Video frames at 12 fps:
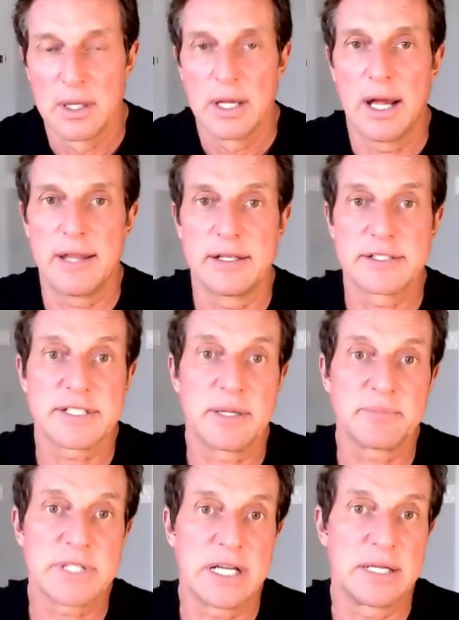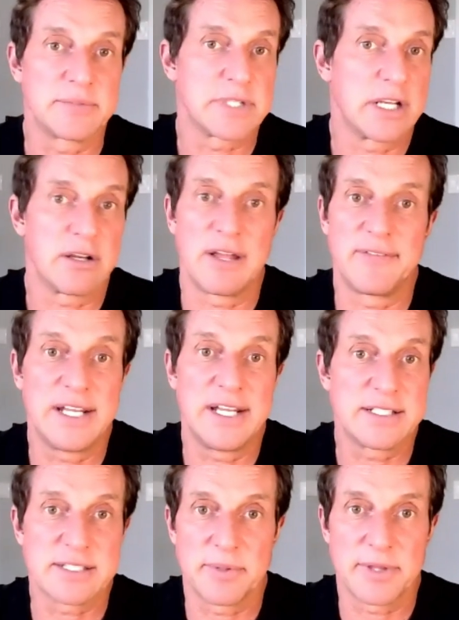And then sometimes I don't have any
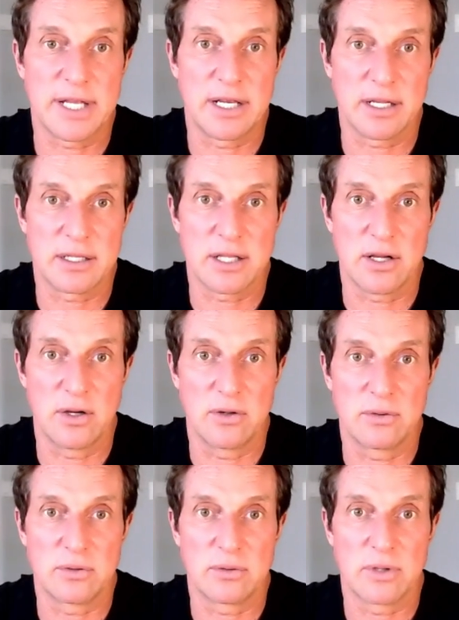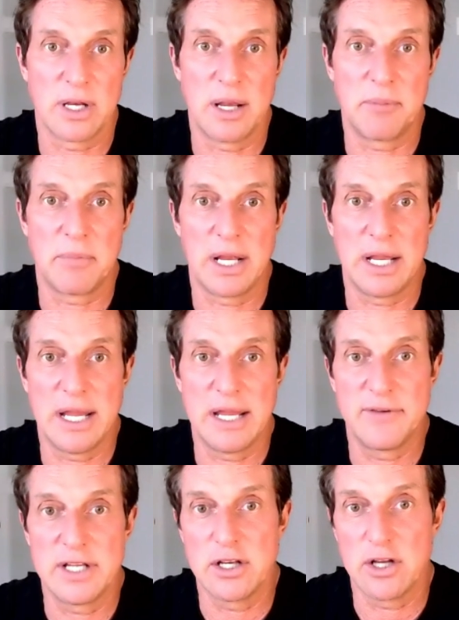sympathetic tone and my
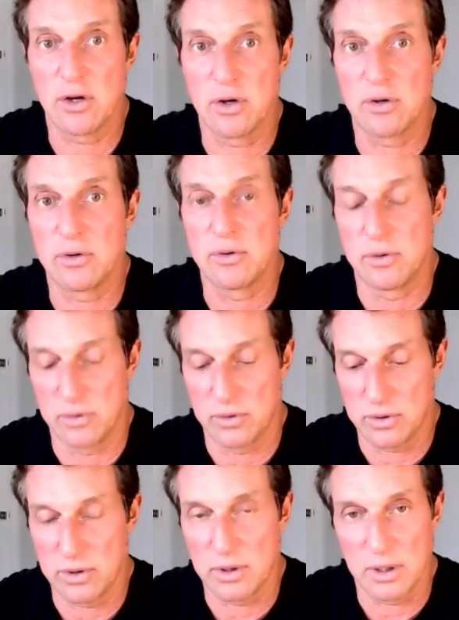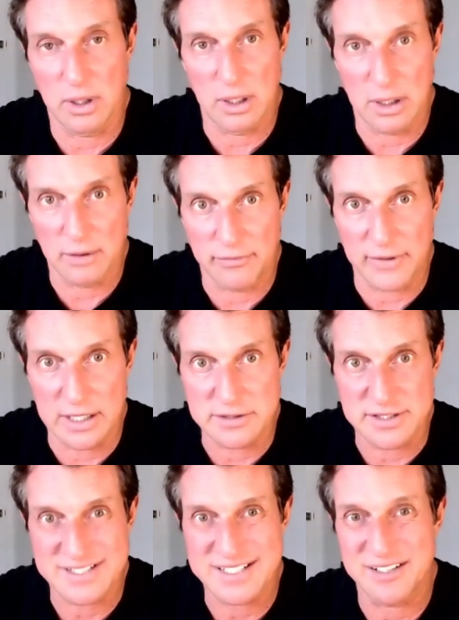AV node fires
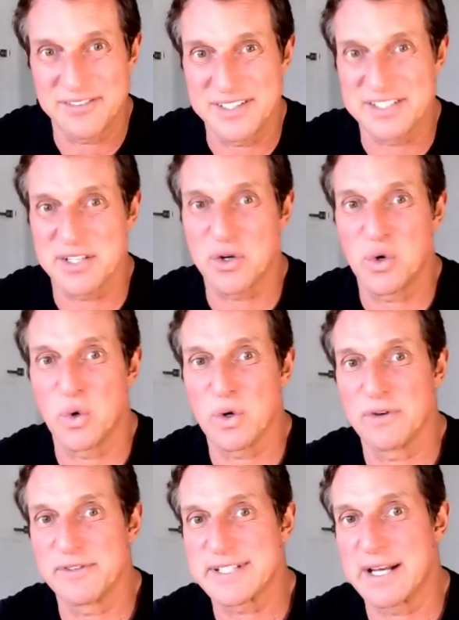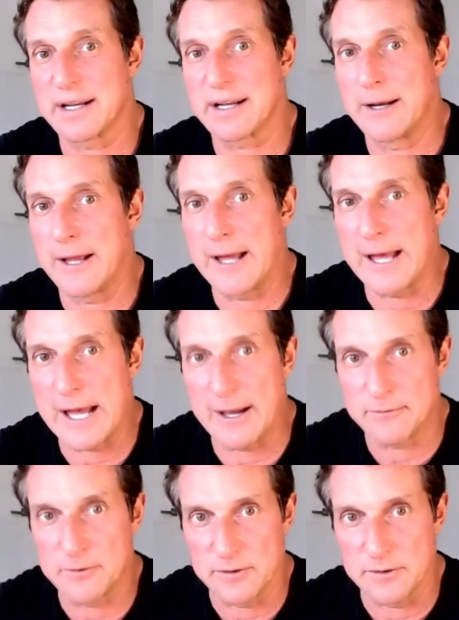itself and it's a quarter of a second
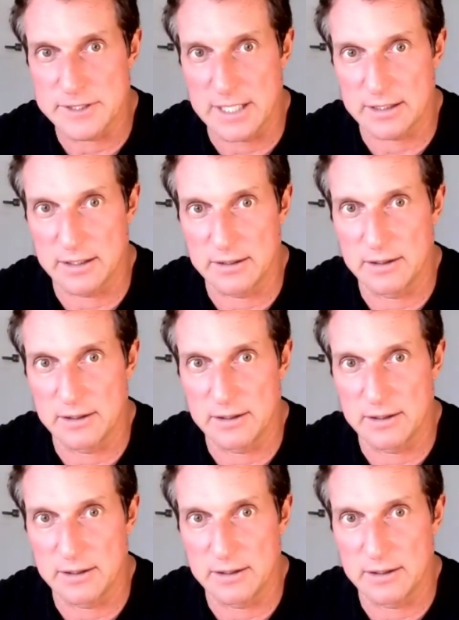after the second.